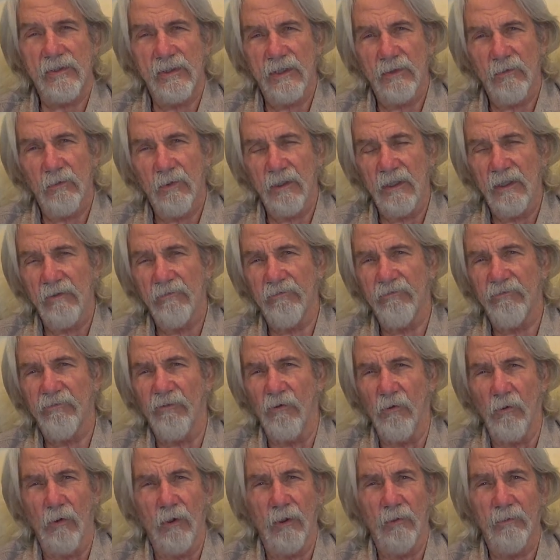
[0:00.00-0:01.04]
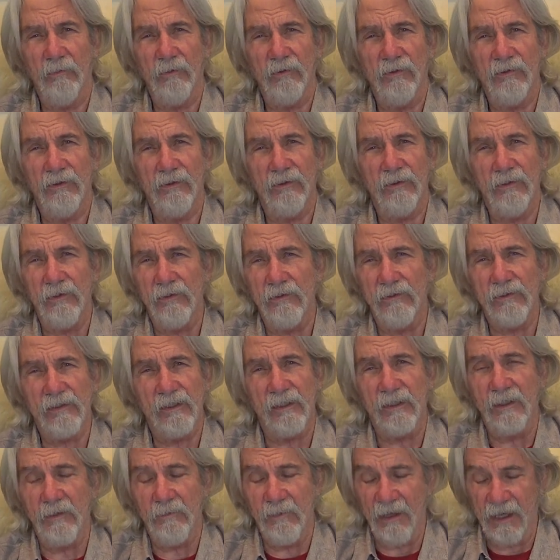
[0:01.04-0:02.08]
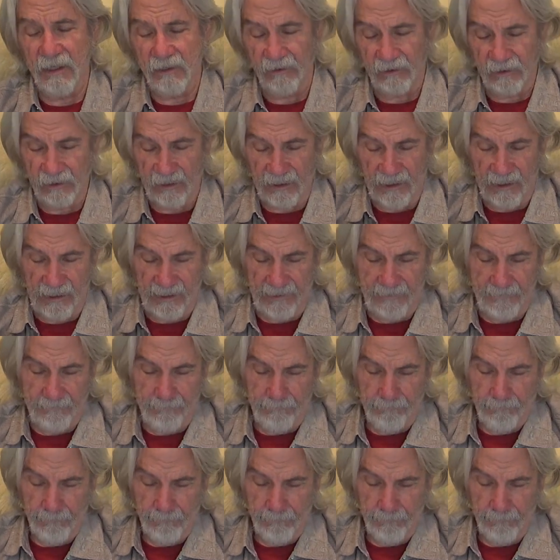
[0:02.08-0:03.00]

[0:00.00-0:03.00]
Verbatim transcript: that we have formed, usually about God.